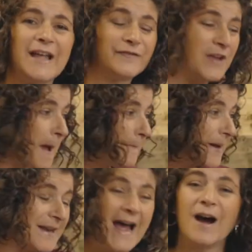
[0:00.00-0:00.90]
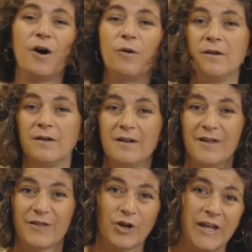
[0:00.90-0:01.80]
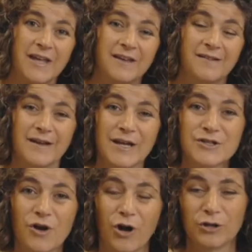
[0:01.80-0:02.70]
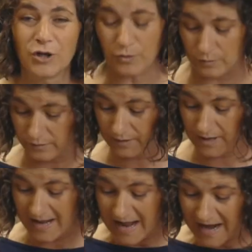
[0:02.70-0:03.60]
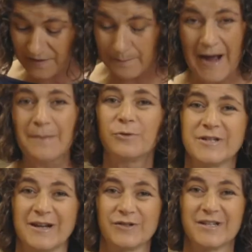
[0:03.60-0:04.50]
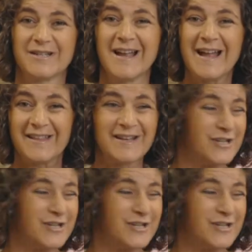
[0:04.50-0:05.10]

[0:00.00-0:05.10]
left. But now the king is all alone. And the Bible tells us that he